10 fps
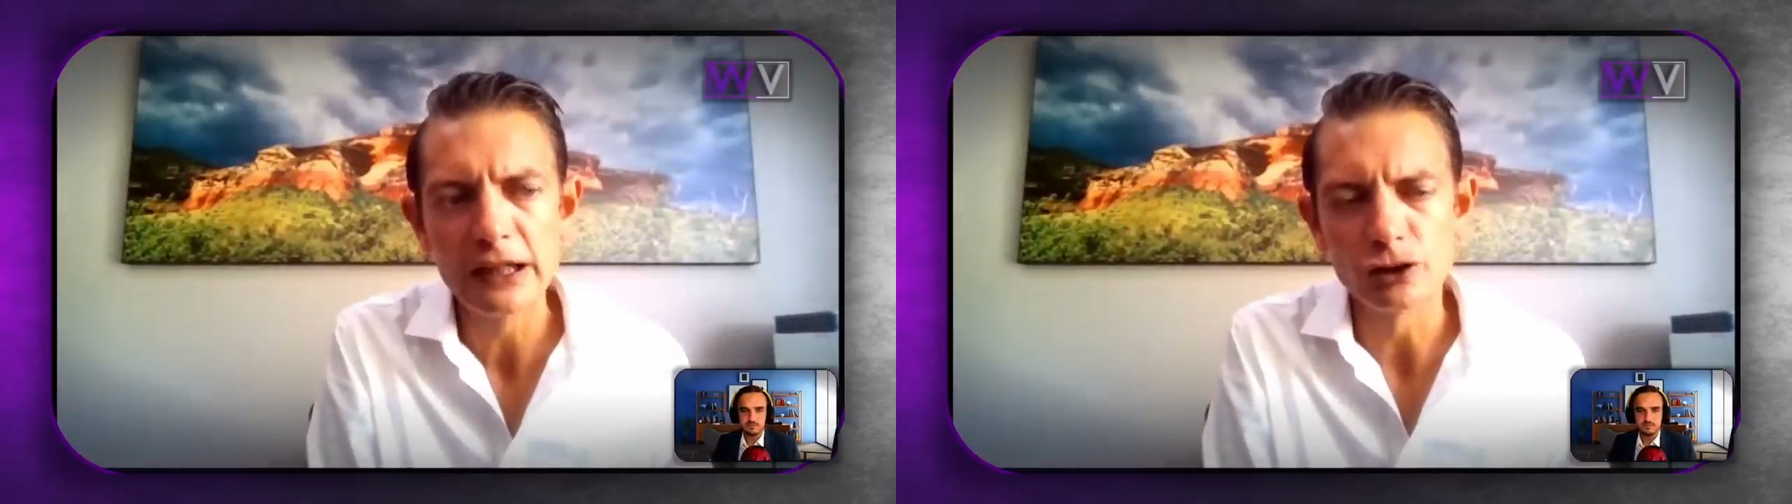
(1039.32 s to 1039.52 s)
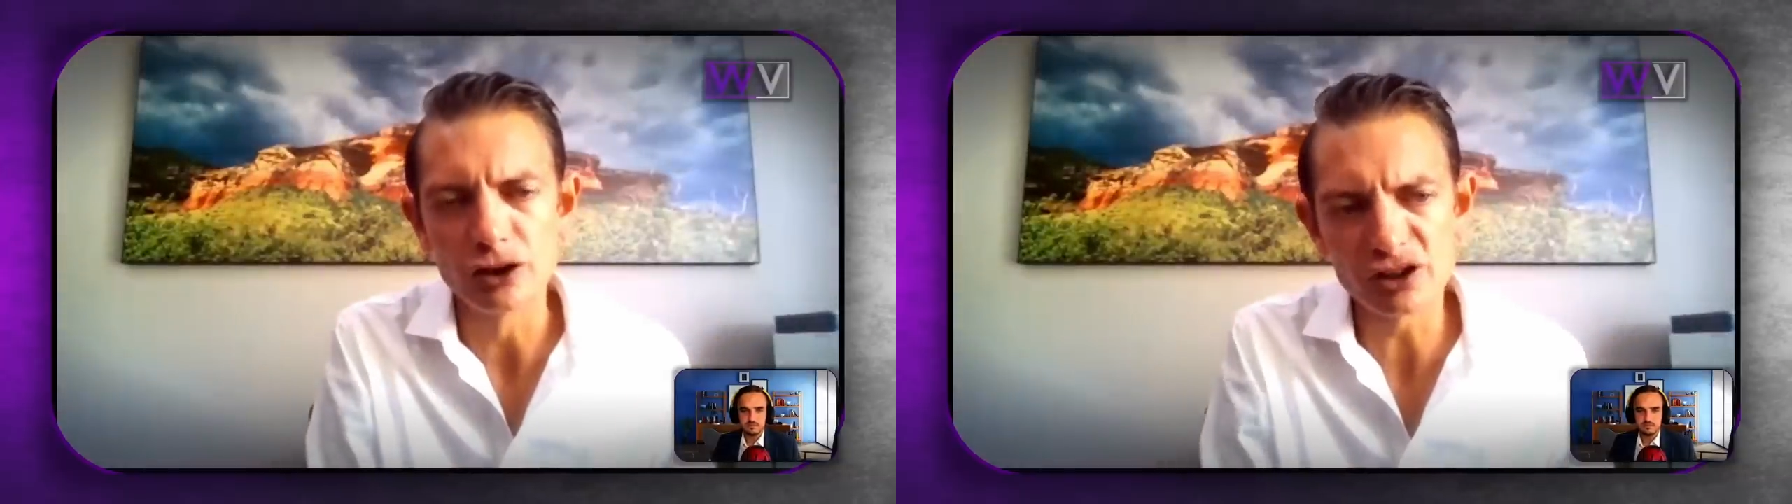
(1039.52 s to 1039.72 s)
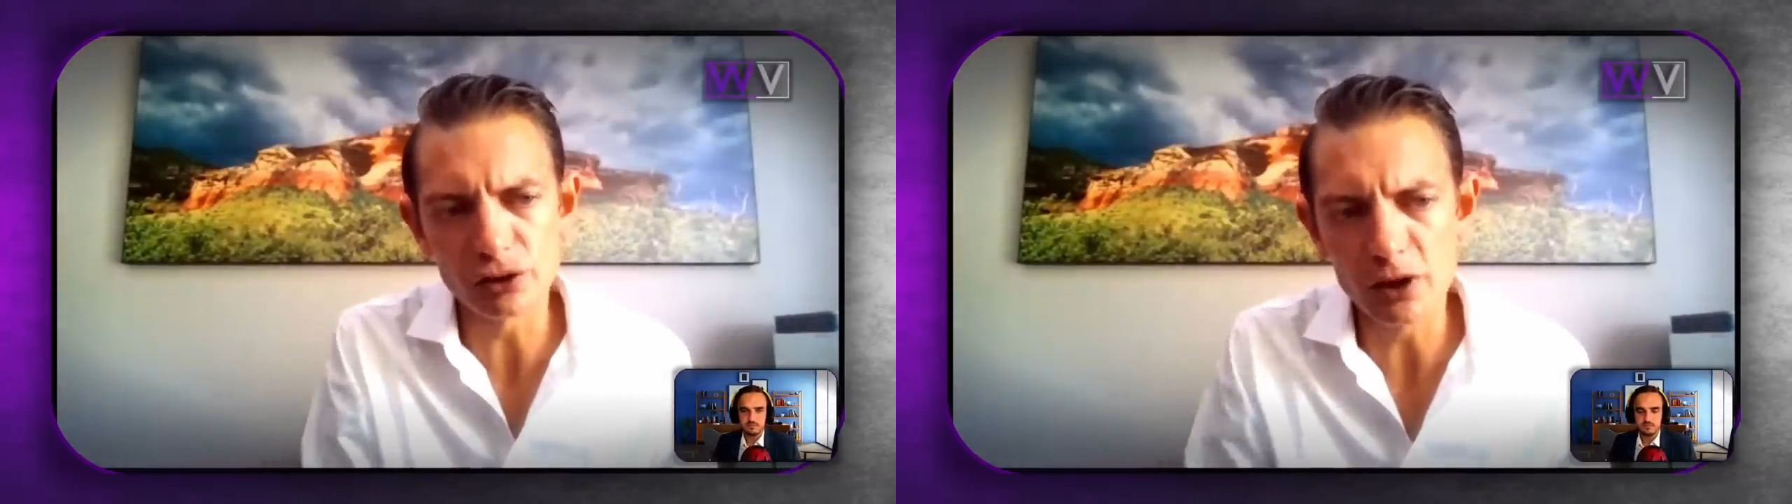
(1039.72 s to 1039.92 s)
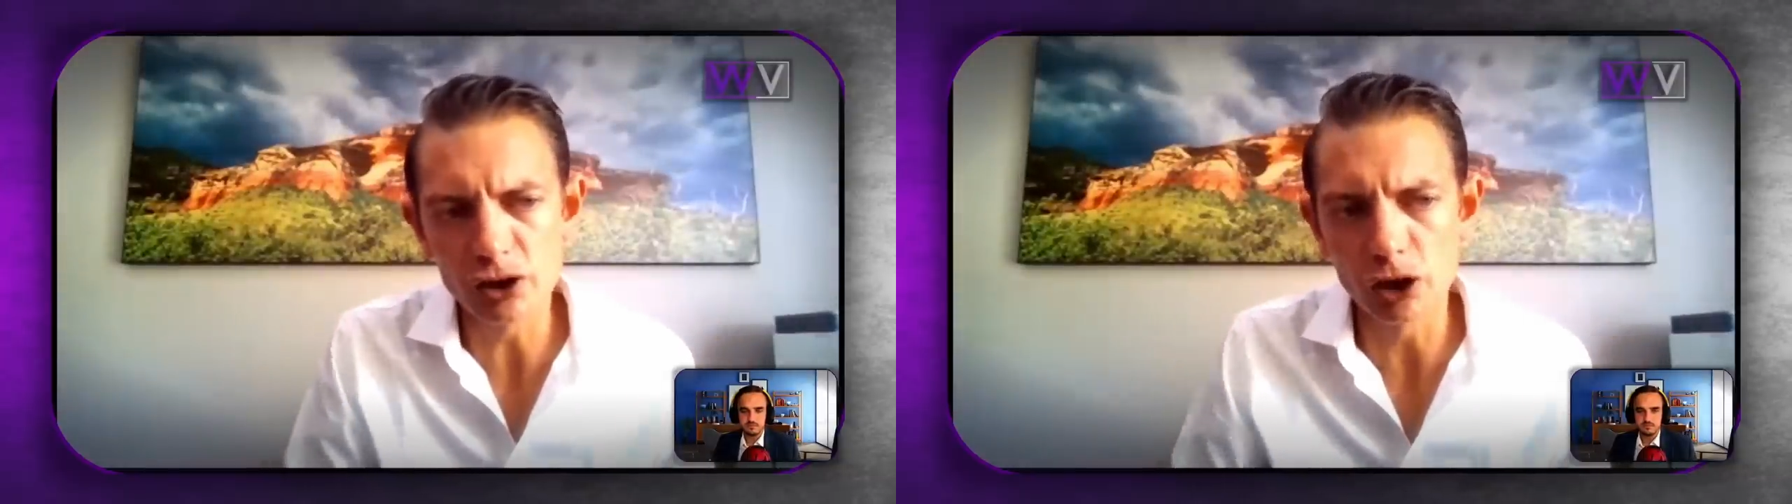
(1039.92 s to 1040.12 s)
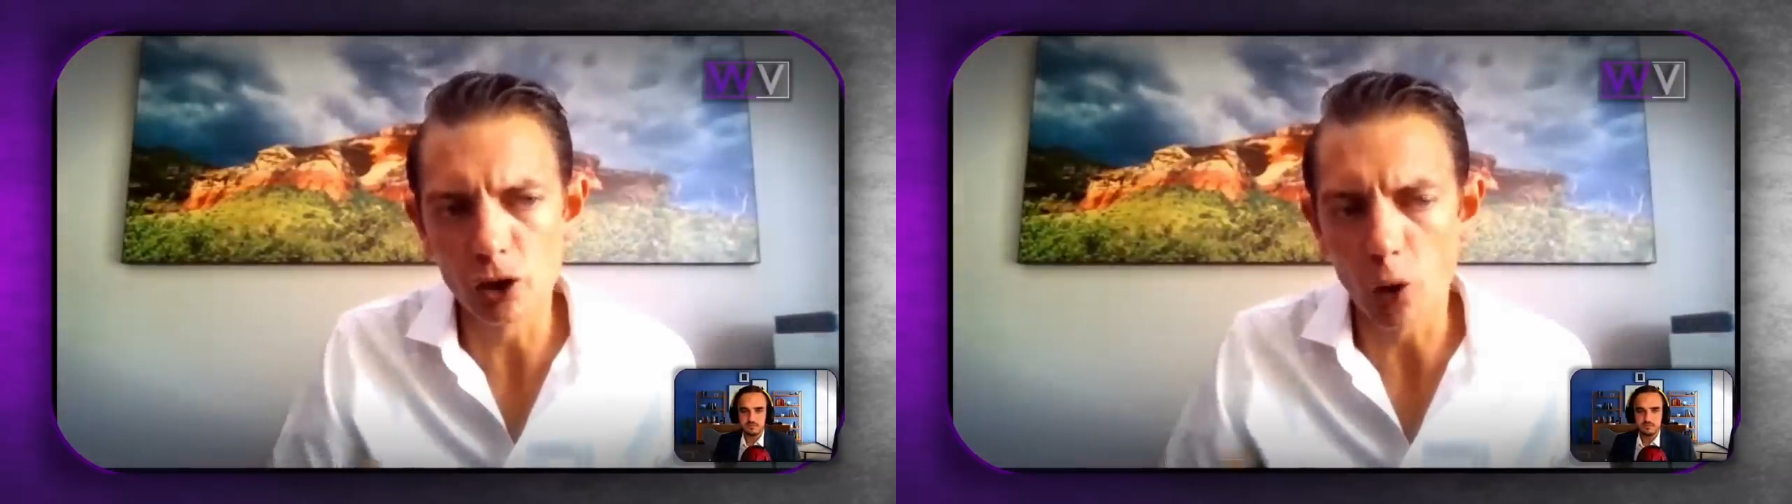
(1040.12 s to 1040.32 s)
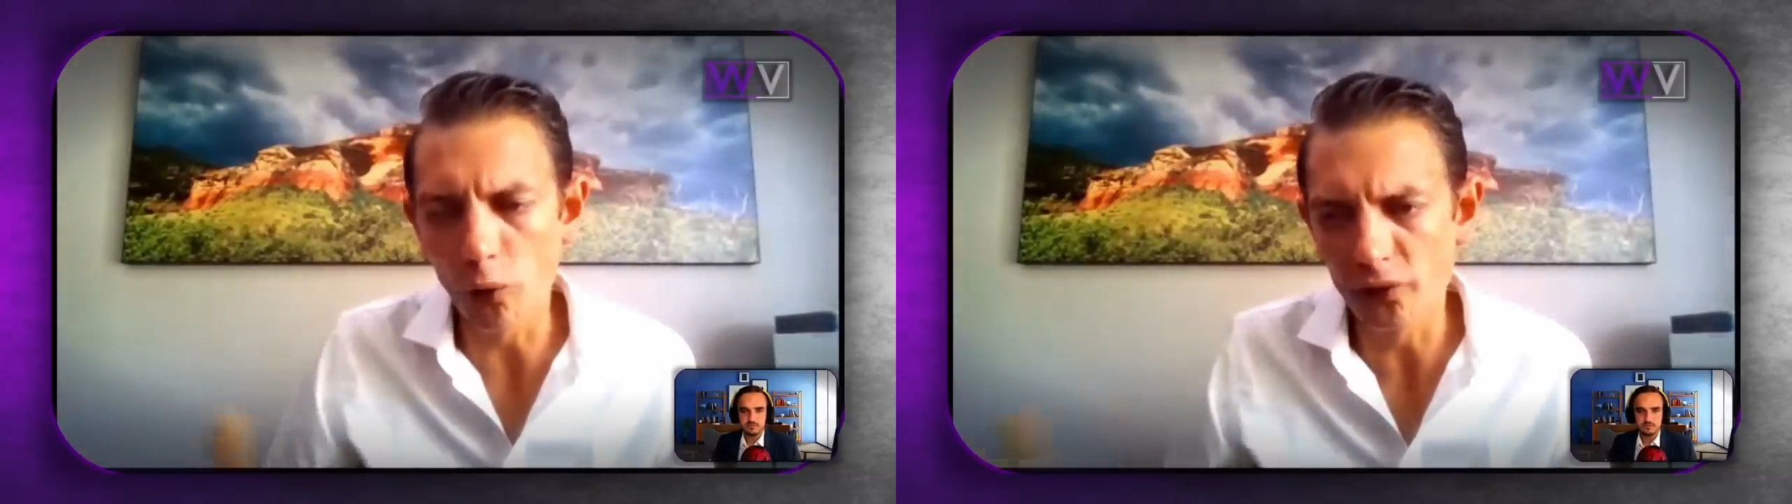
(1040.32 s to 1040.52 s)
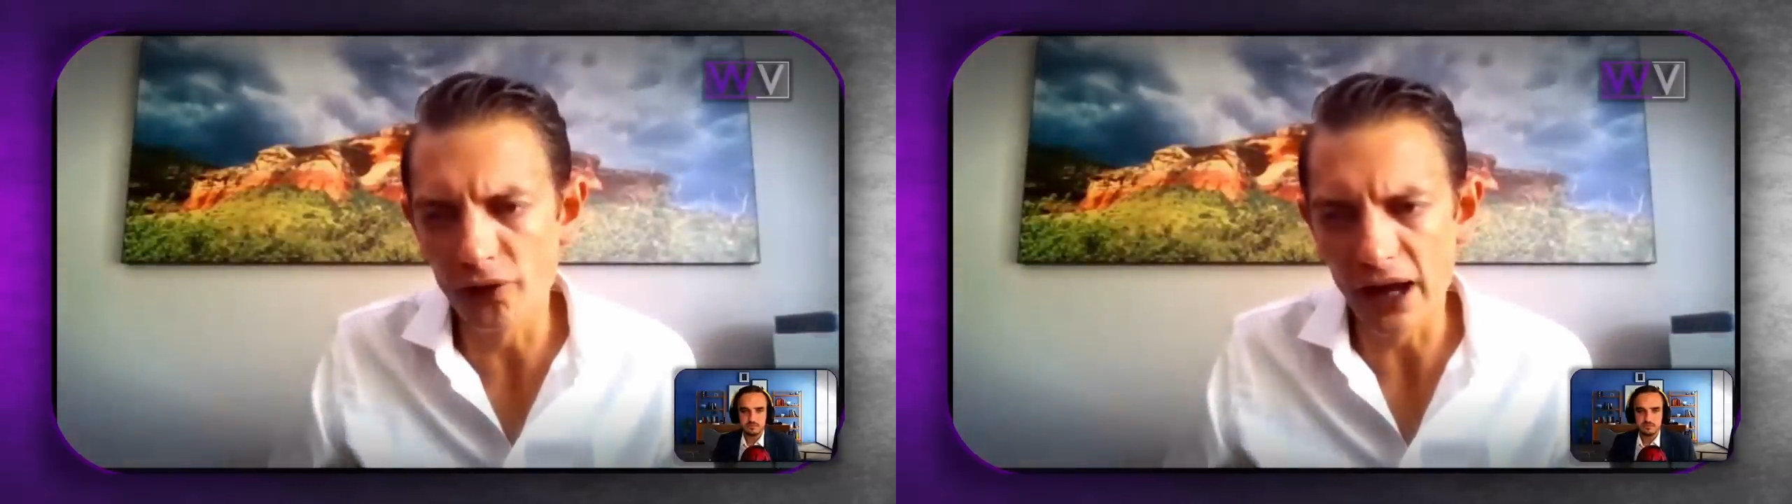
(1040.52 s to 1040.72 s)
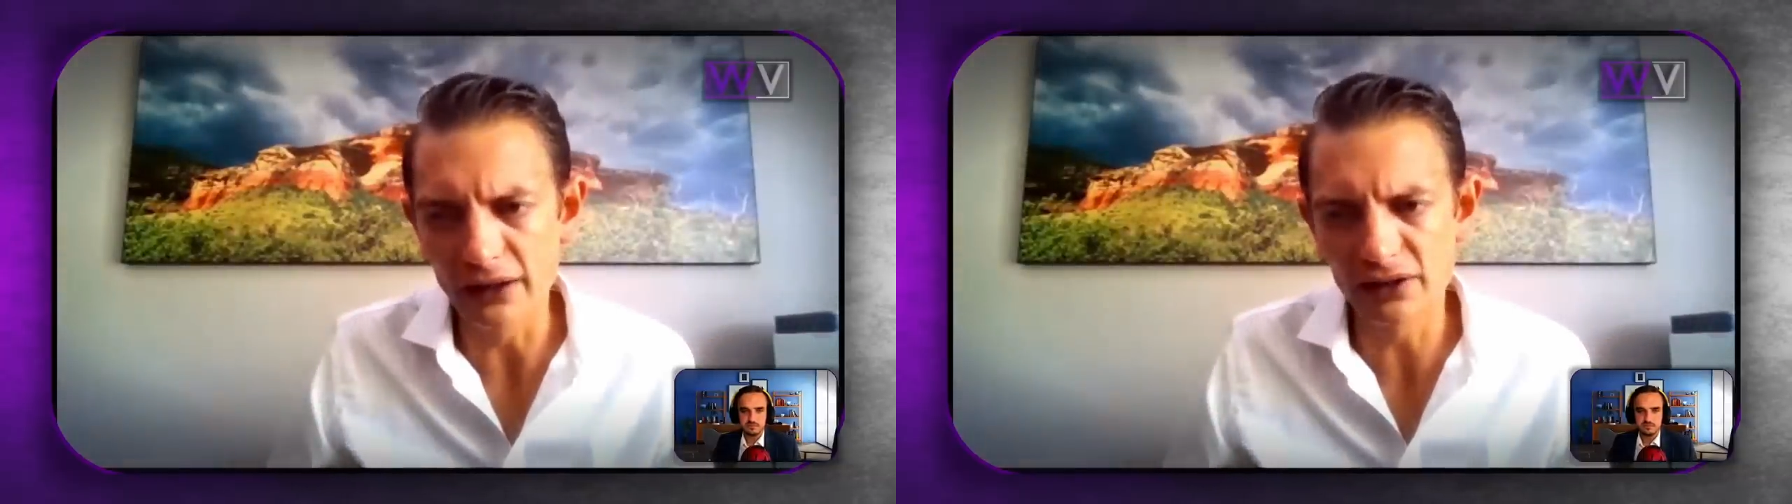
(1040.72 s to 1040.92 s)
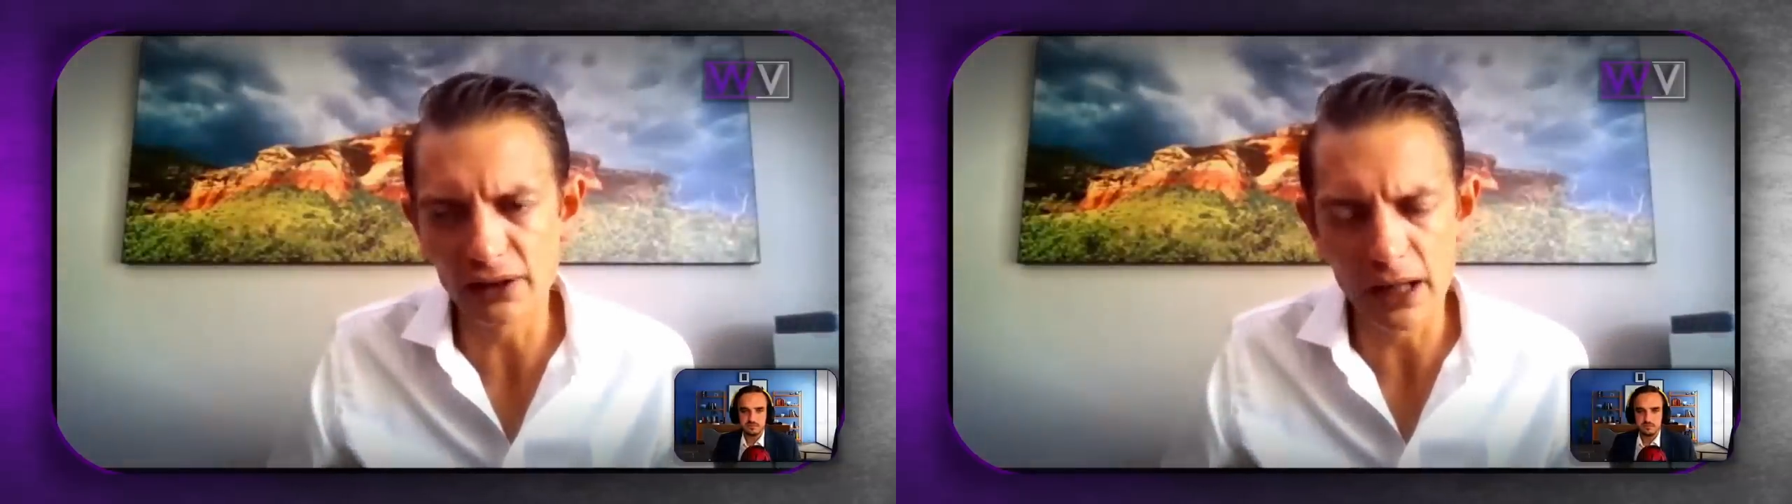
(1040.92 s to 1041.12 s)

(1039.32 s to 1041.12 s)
Just switching off that